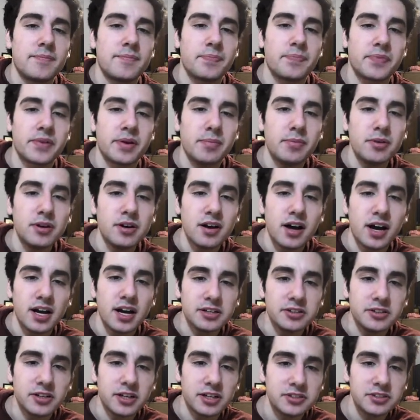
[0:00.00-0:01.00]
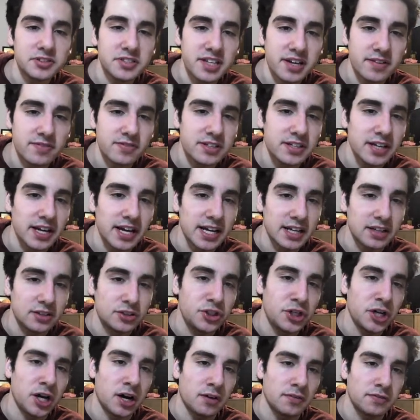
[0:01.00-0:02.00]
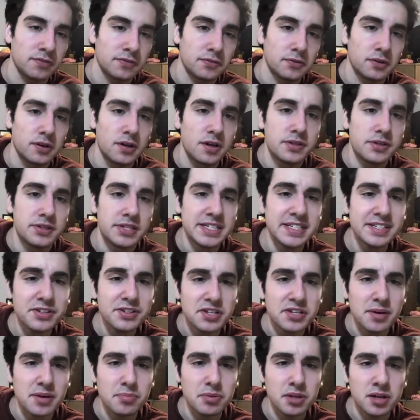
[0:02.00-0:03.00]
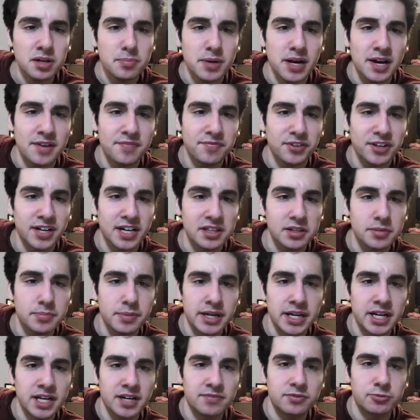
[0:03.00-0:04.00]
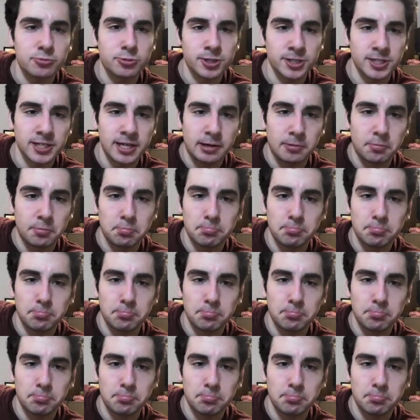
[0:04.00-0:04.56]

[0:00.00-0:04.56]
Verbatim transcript: Number 178, chuff. This is something, but I forget the meaning of the word now.